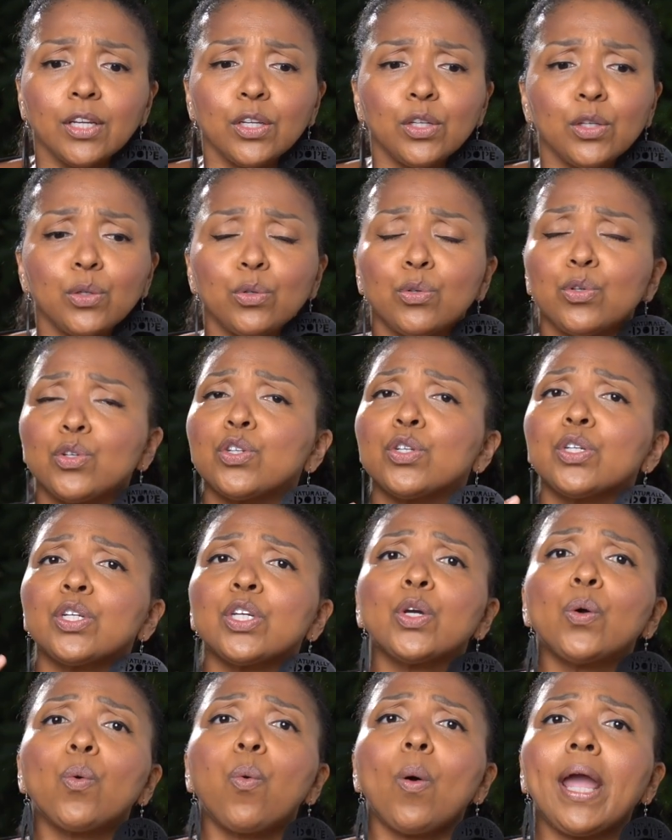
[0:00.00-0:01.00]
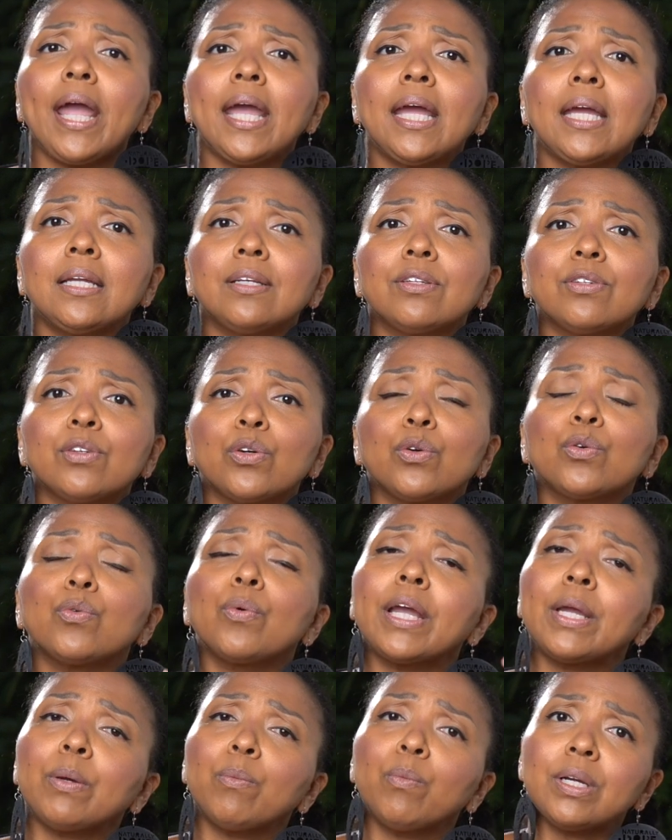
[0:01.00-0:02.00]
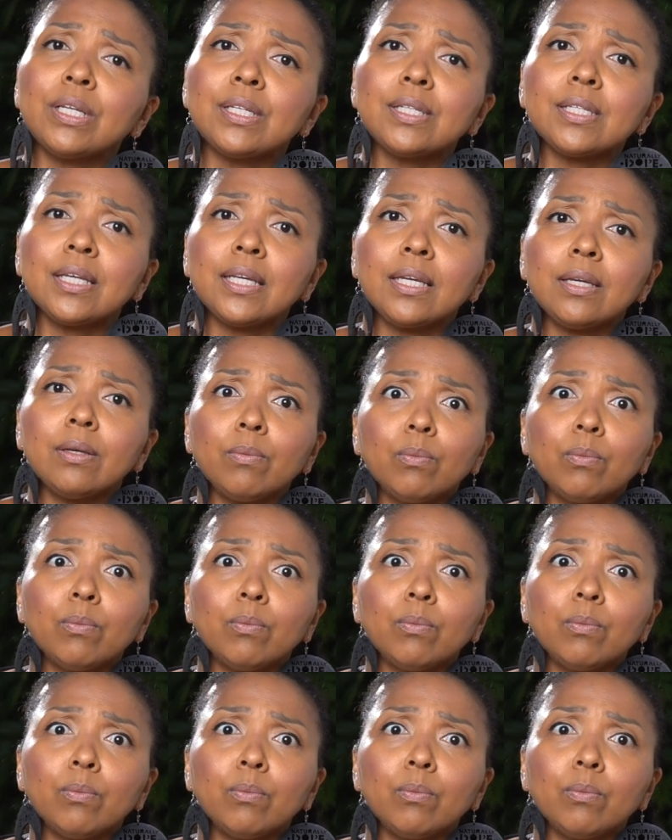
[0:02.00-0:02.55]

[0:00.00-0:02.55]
you should equate great whiskey